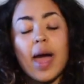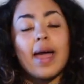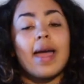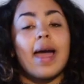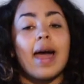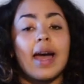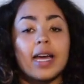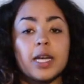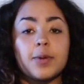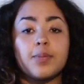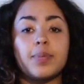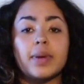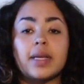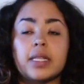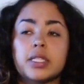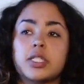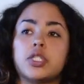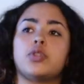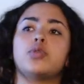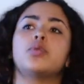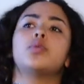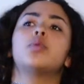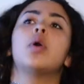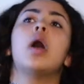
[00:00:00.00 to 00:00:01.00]
I had been
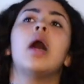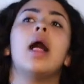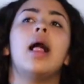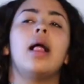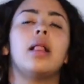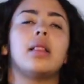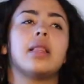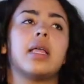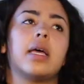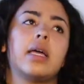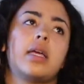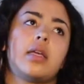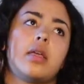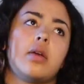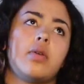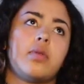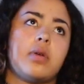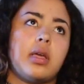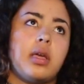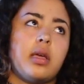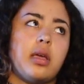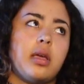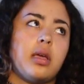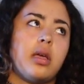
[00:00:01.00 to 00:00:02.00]
to, like,
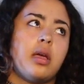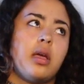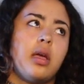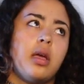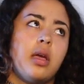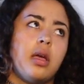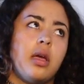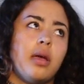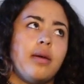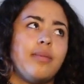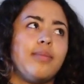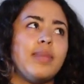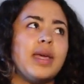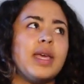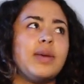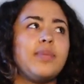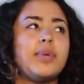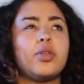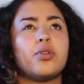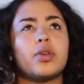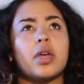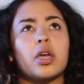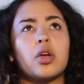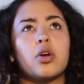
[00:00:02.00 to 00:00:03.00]
okay,
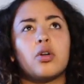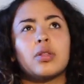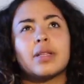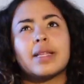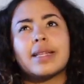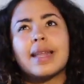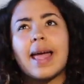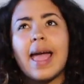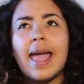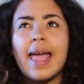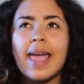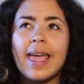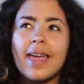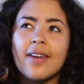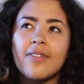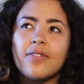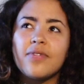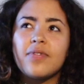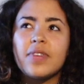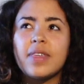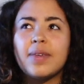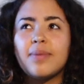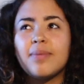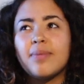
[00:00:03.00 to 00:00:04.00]
maybe you can call it a
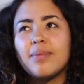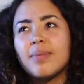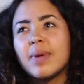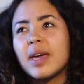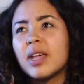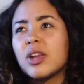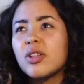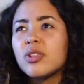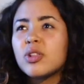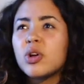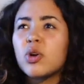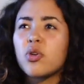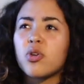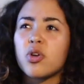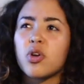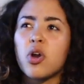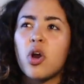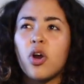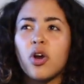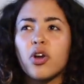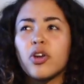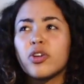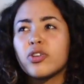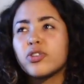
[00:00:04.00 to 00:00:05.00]
heavy metal or
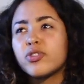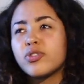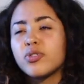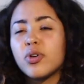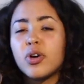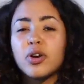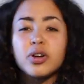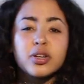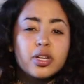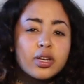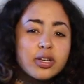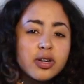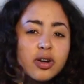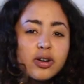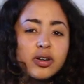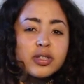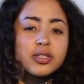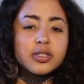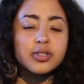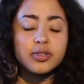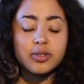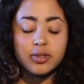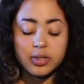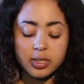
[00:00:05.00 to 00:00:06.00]
hard rock
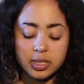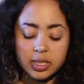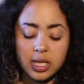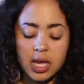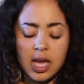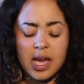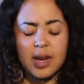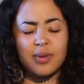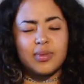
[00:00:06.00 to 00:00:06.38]
concert.